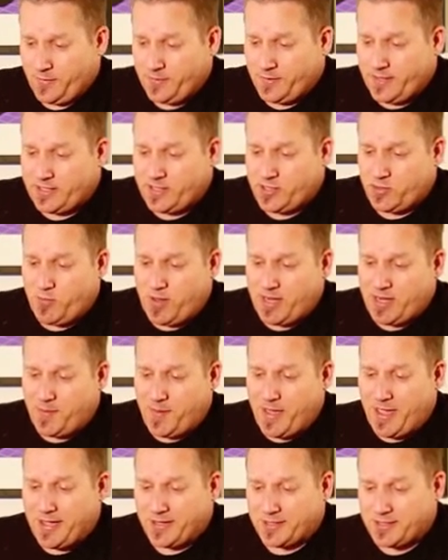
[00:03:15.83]
That's around
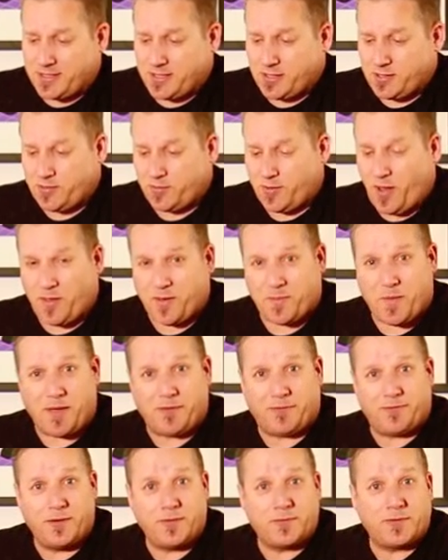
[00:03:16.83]
about
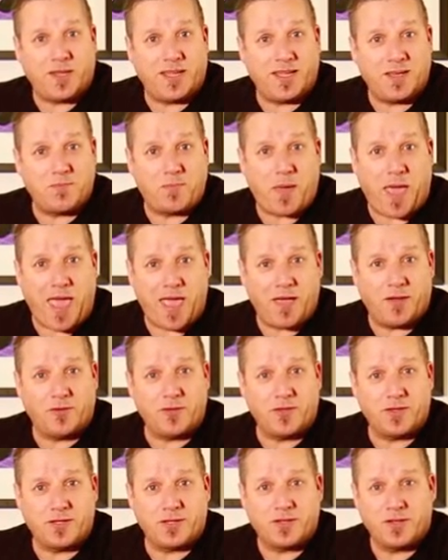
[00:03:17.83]
15
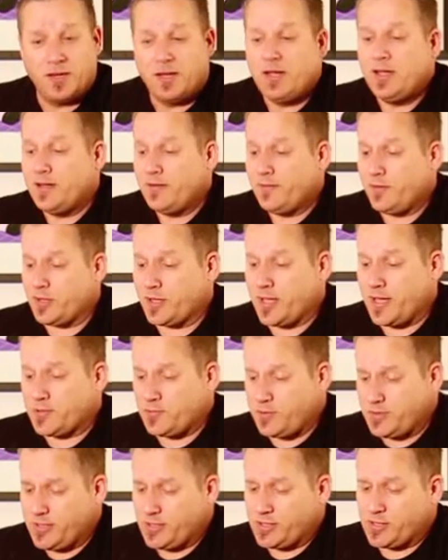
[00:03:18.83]
pounds for the
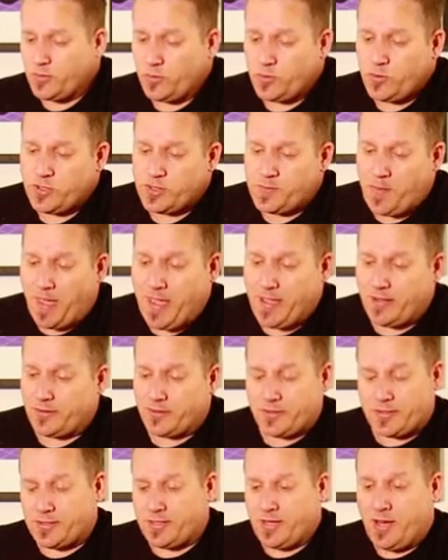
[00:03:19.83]
countries that still use
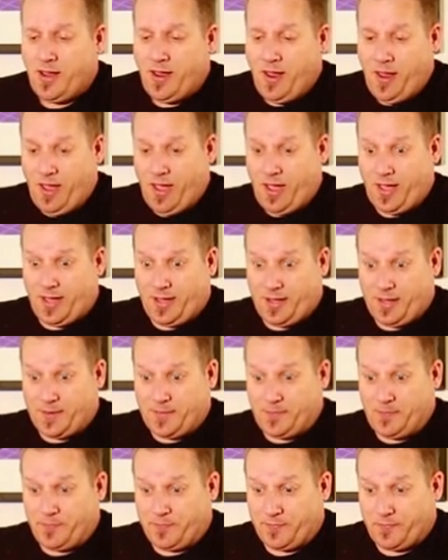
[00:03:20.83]
pounds.
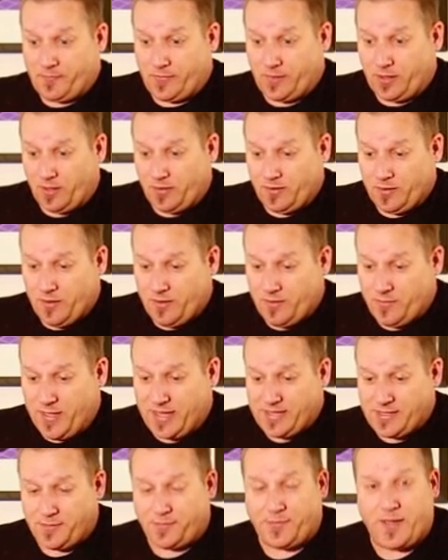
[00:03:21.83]

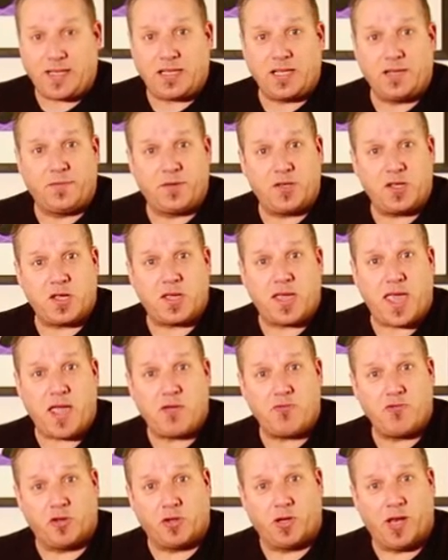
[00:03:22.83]
That's effectively your
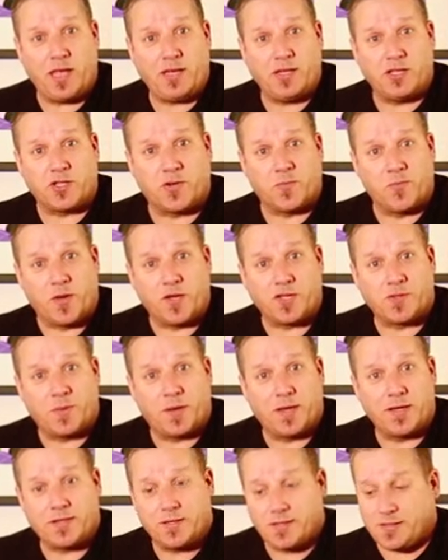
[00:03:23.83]
carry-on luggage in most
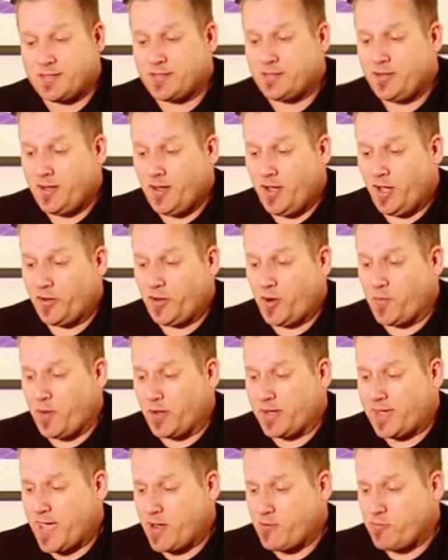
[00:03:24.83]
places. I know my
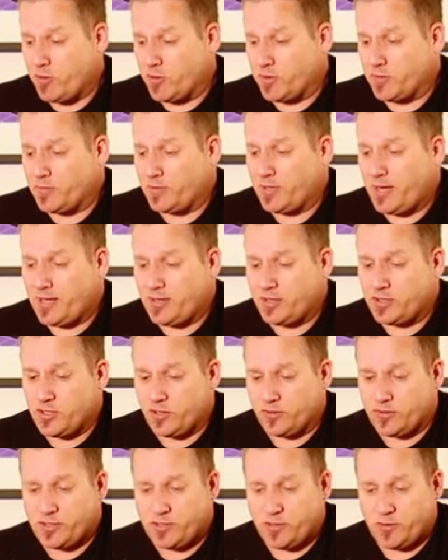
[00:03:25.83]
carry-on luggage
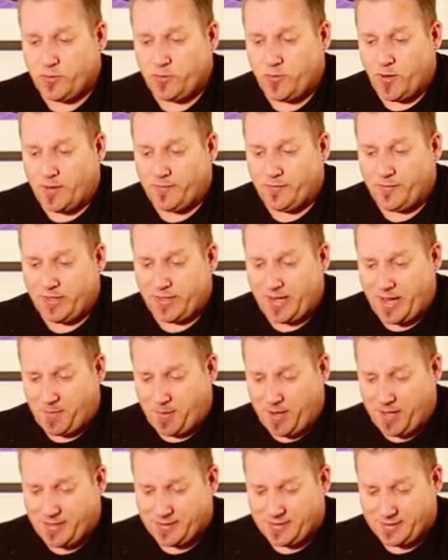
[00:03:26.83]
onto Vietnam
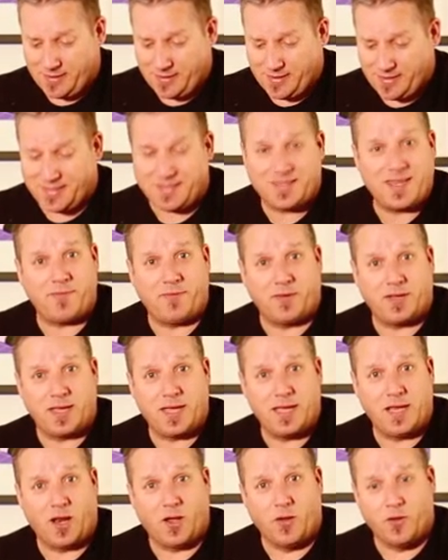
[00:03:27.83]
Airs is 7
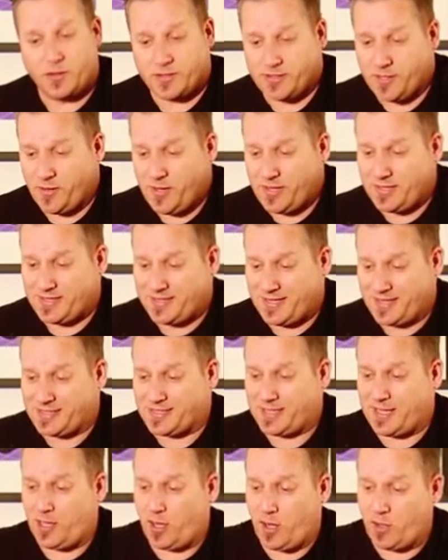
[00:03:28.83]
kilos. So there's 6
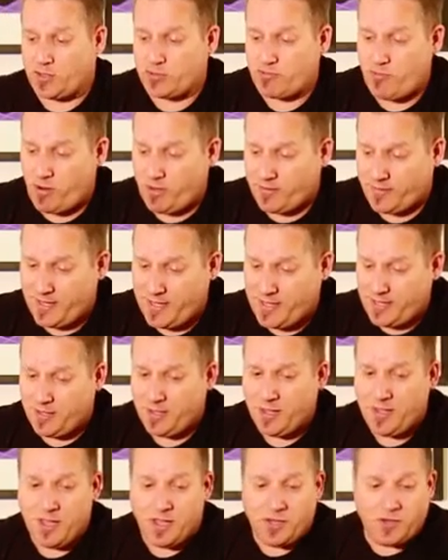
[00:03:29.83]
kilos right there.
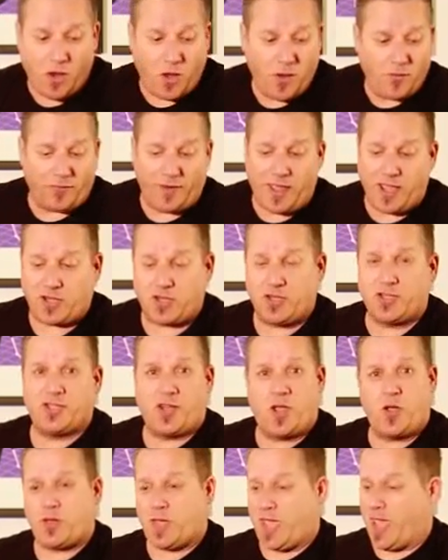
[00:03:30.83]
No flashes,
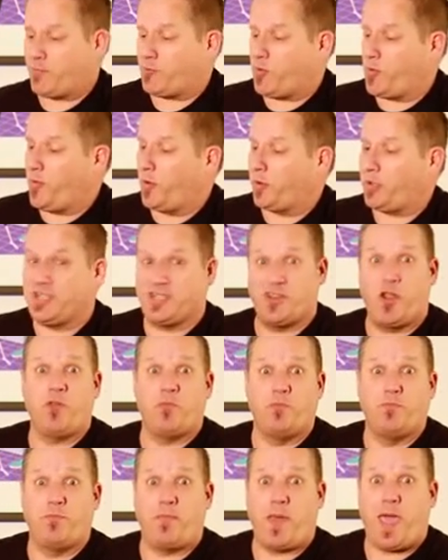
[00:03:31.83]
no camera bodies, no
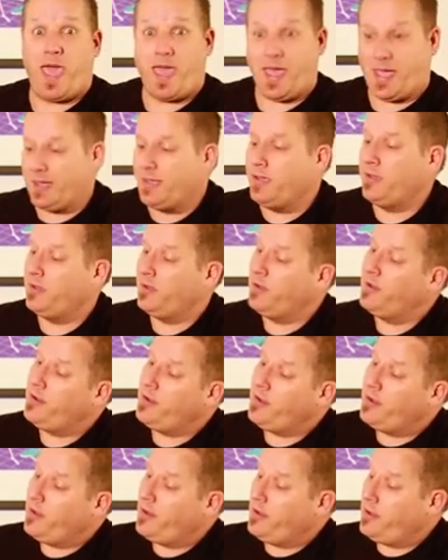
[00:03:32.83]
bag.
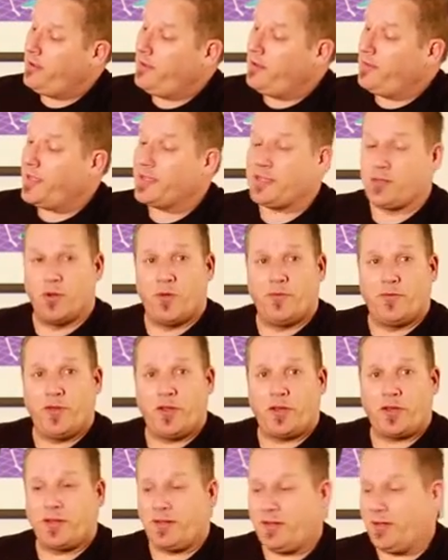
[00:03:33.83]
That's an
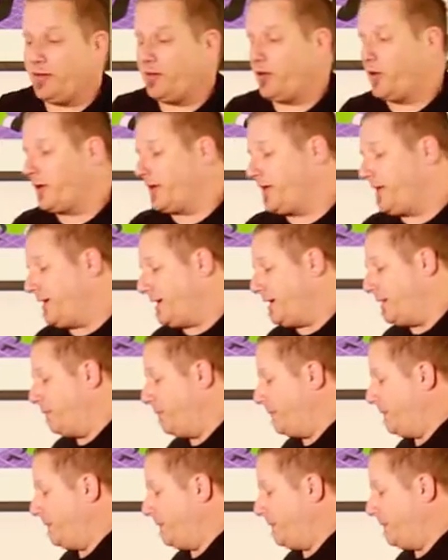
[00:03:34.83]
awful lot of gear.